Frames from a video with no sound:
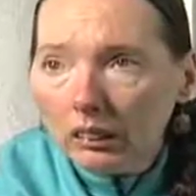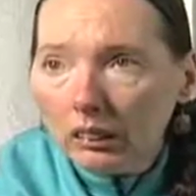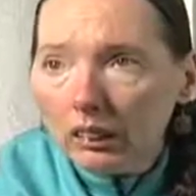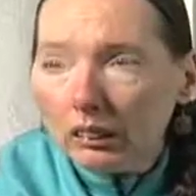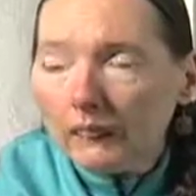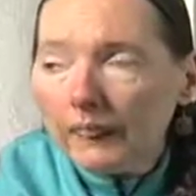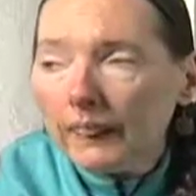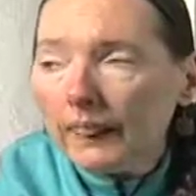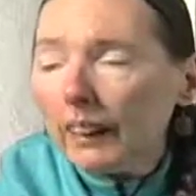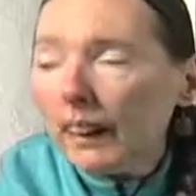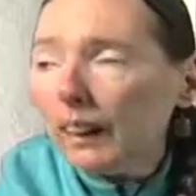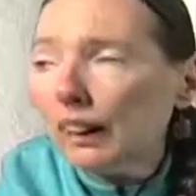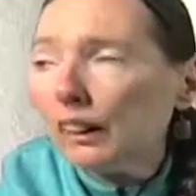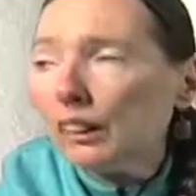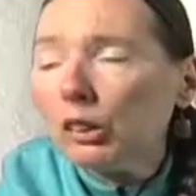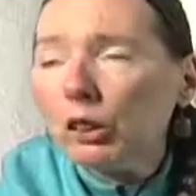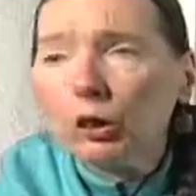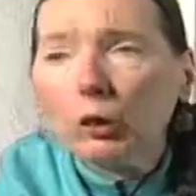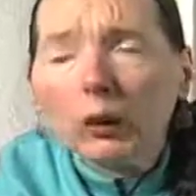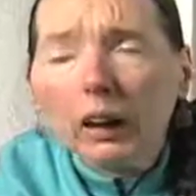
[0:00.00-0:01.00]
You know, they
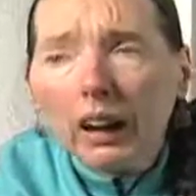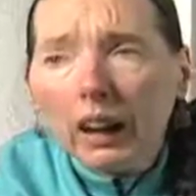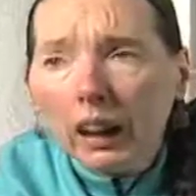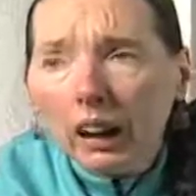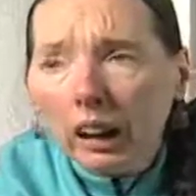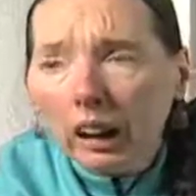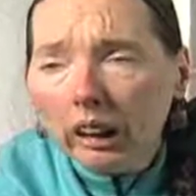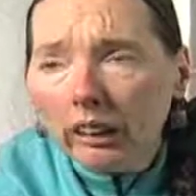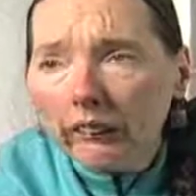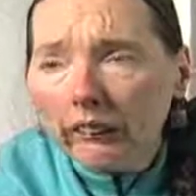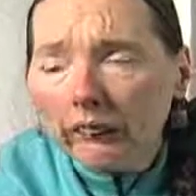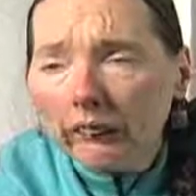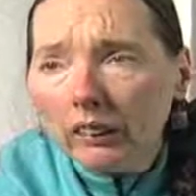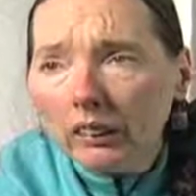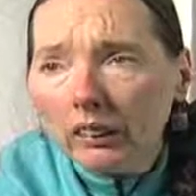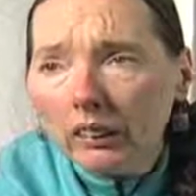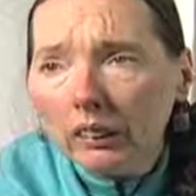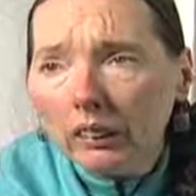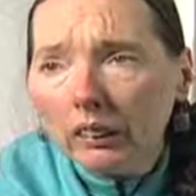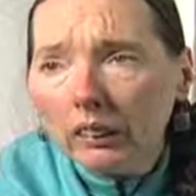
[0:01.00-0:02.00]
can't drive.
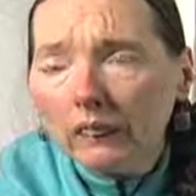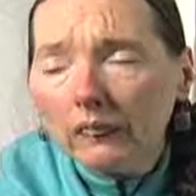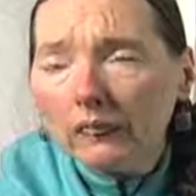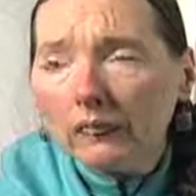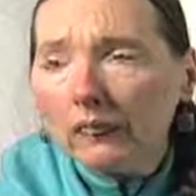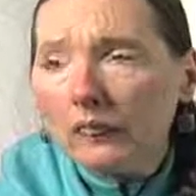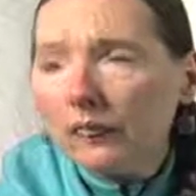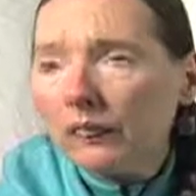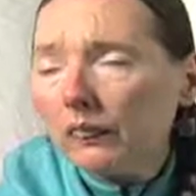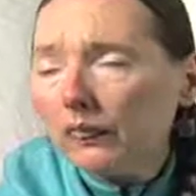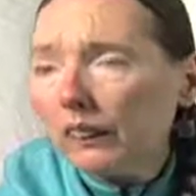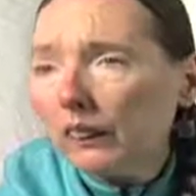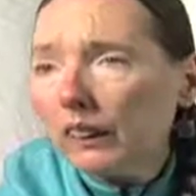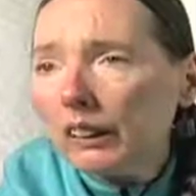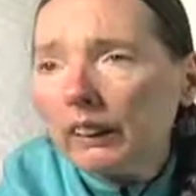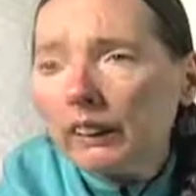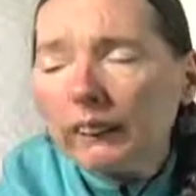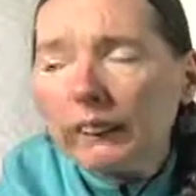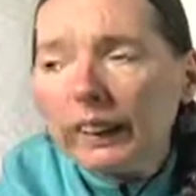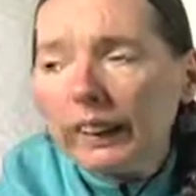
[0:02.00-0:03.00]
They're,
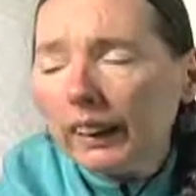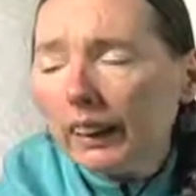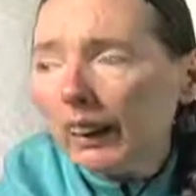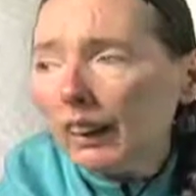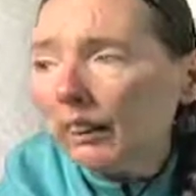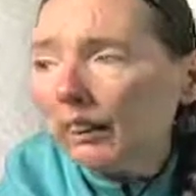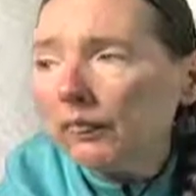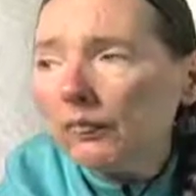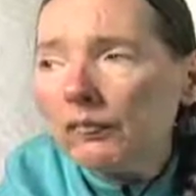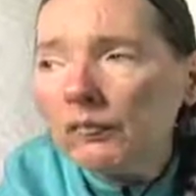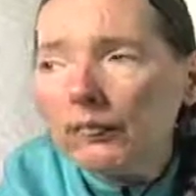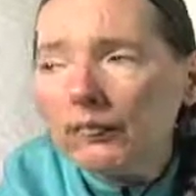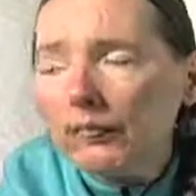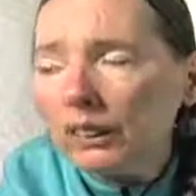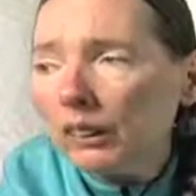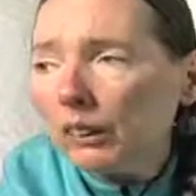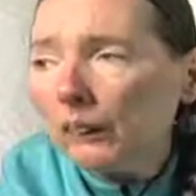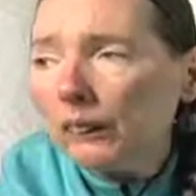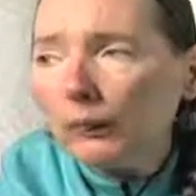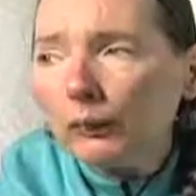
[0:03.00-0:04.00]
they they have,
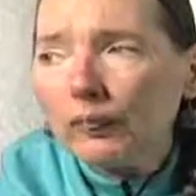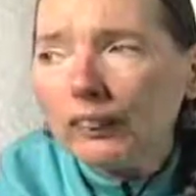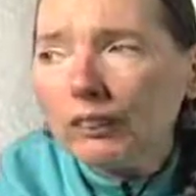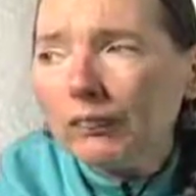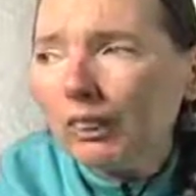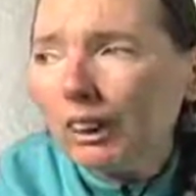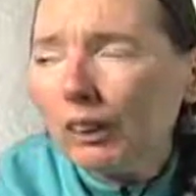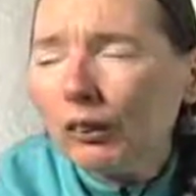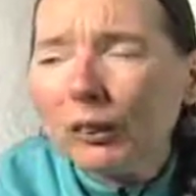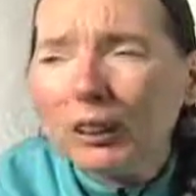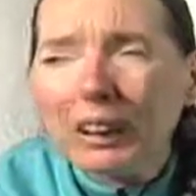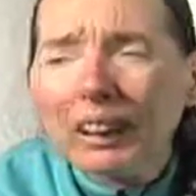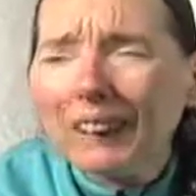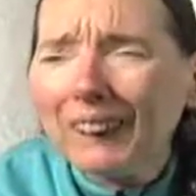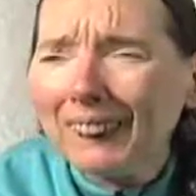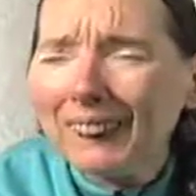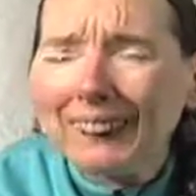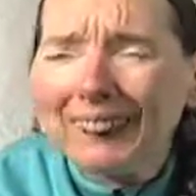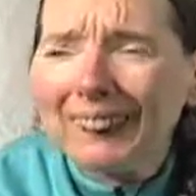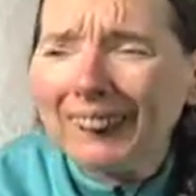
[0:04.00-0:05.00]
you know, they're living on
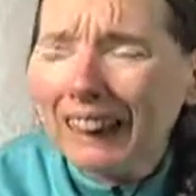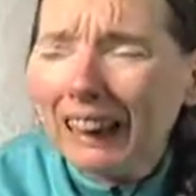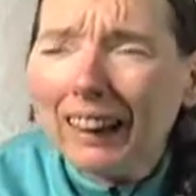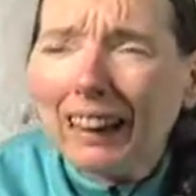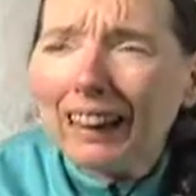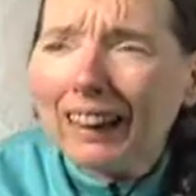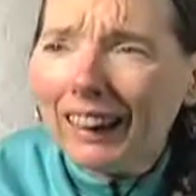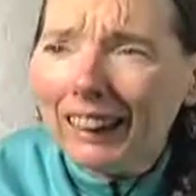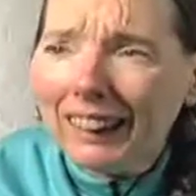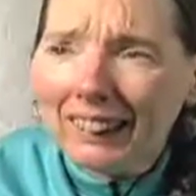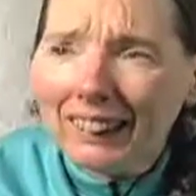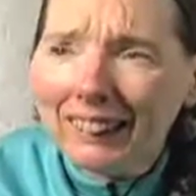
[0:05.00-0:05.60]
SSI.